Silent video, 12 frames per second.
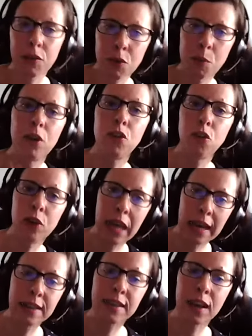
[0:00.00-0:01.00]
every month you
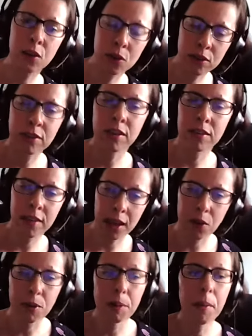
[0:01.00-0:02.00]
get that consistent
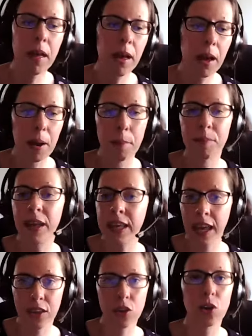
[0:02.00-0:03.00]
salary.
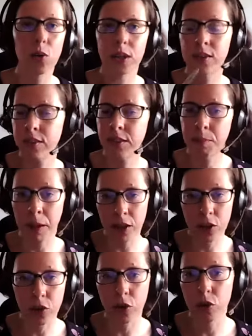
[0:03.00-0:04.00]
Again, it's
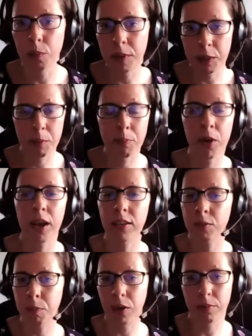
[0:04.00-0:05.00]
dependent on your minimum
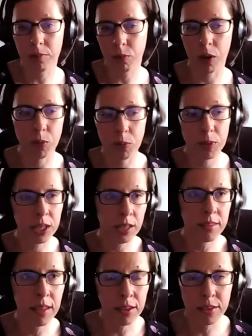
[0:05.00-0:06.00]
price, but well, we
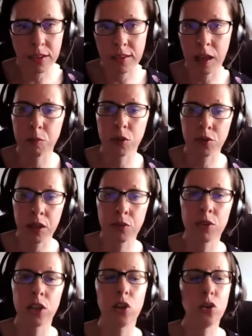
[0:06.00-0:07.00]
can take the example of
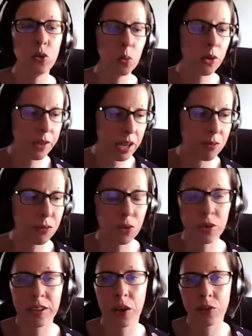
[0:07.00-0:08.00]
Stephanie. You want to have
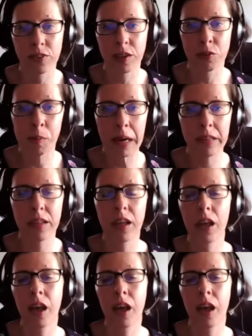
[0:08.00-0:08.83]
4,000 every month.